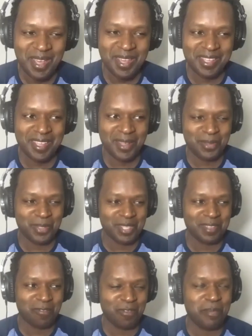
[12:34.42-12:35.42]
Yeah.
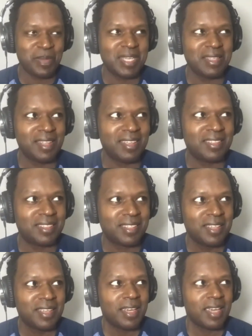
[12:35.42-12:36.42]
For me, like,
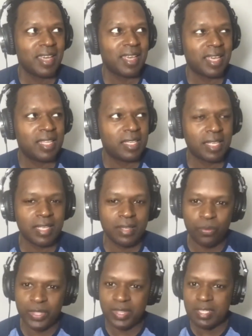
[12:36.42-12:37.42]
It,
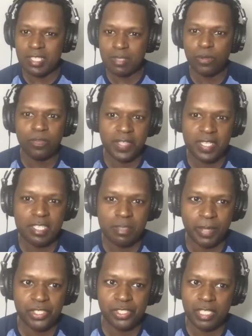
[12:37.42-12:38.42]
with this movie
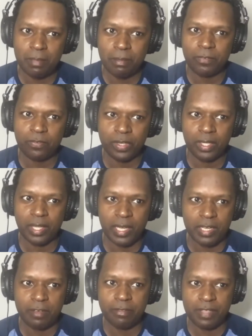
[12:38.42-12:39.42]
especially, but for a
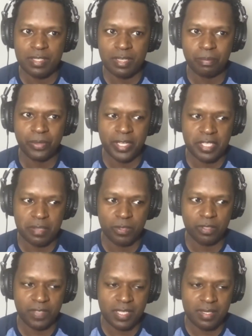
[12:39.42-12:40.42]
lot of Vincent Price
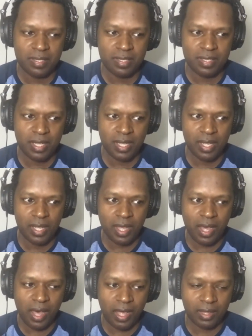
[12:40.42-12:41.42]
movies,
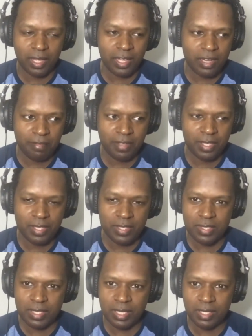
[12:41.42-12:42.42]
a lot of it
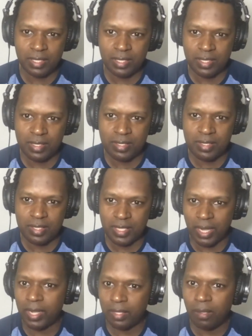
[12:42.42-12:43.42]
is in his
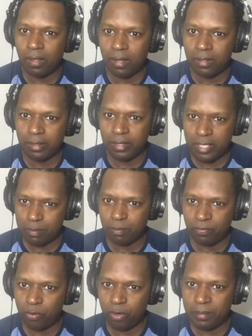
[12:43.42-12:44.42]
dialogue, his
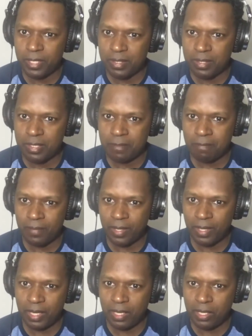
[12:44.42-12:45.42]
performance.
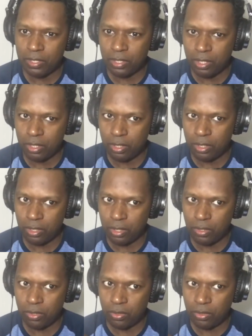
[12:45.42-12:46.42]

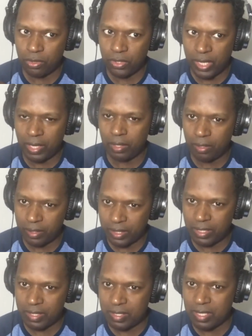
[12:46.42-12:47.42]
The dialogue
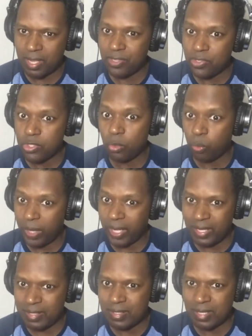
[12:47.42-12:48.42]
that he says, the way
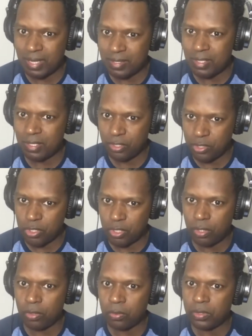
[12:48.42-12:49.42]
he says it, the
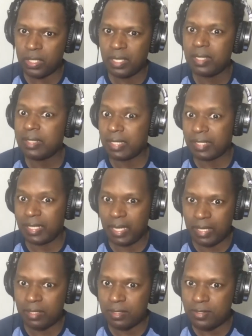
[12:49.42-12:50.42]
tone, the
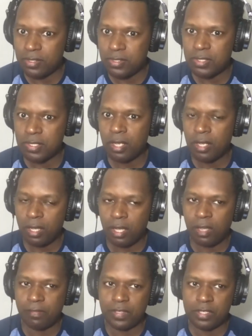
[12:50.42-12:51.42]
cadence
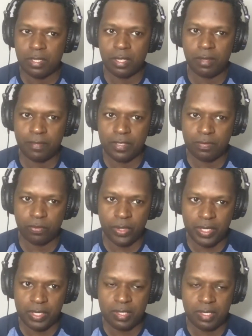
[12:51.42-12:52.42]
of his mm-hmm. of his
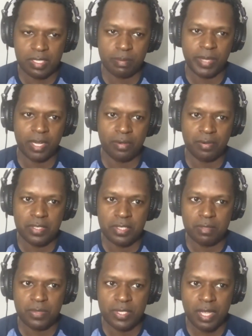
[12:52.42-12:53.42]
voice and his
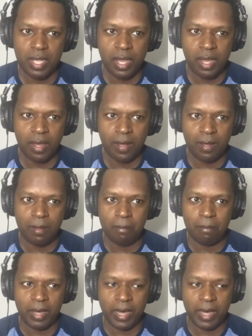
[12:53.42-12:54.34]
mannerisms. I